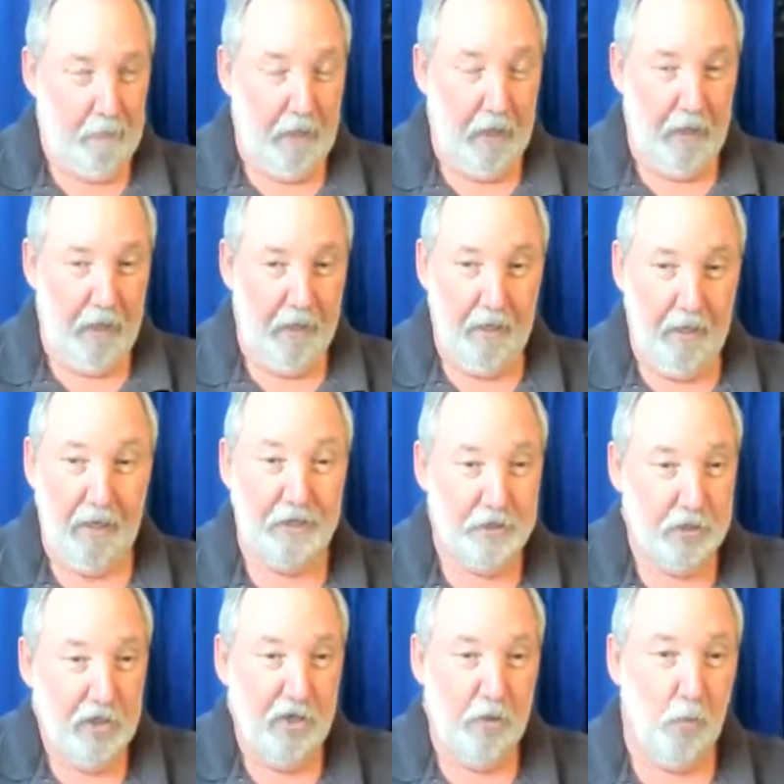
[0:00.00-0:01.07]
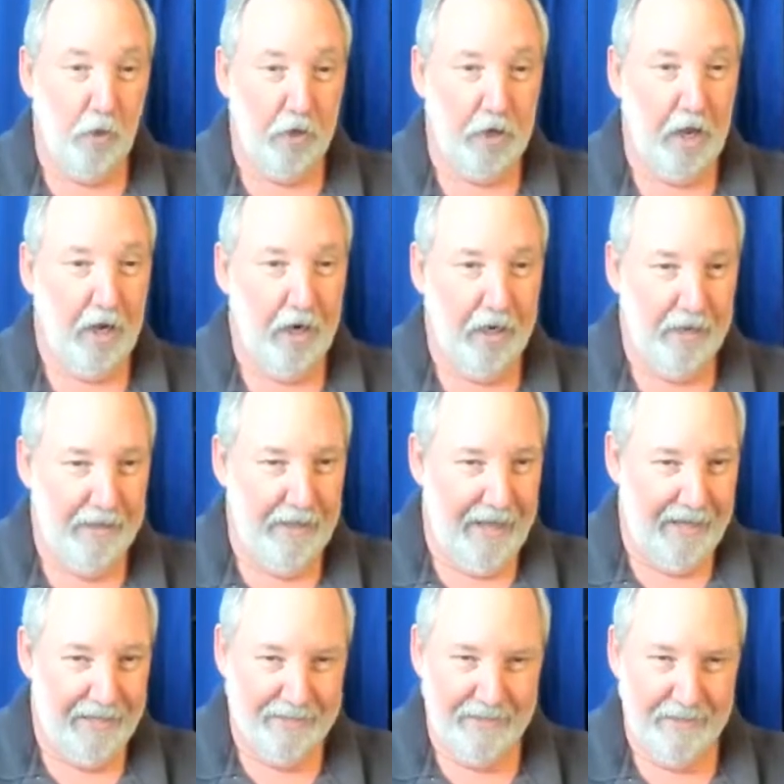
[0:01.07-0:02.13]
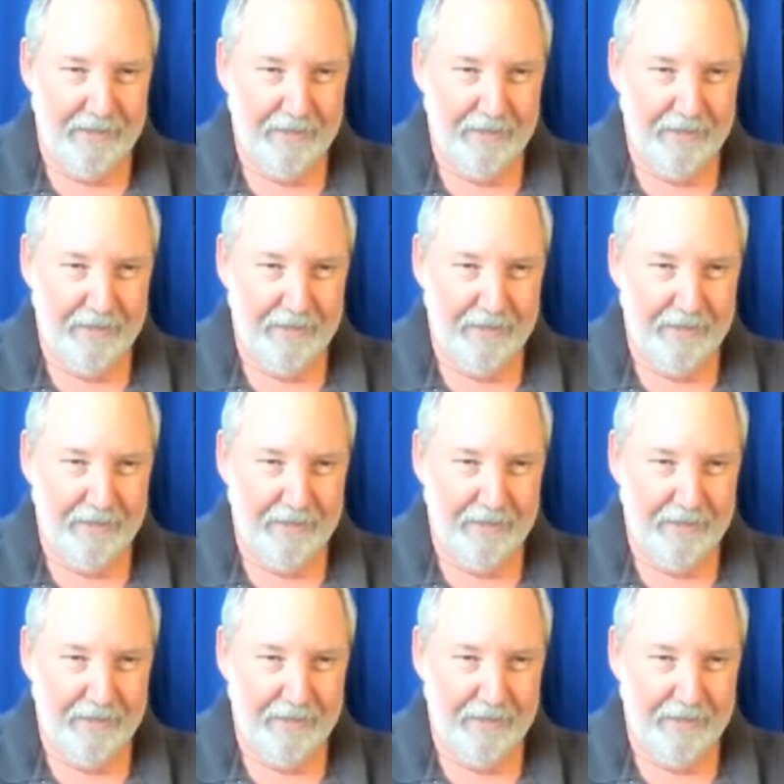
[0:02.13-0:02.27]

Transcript: and I started working on that.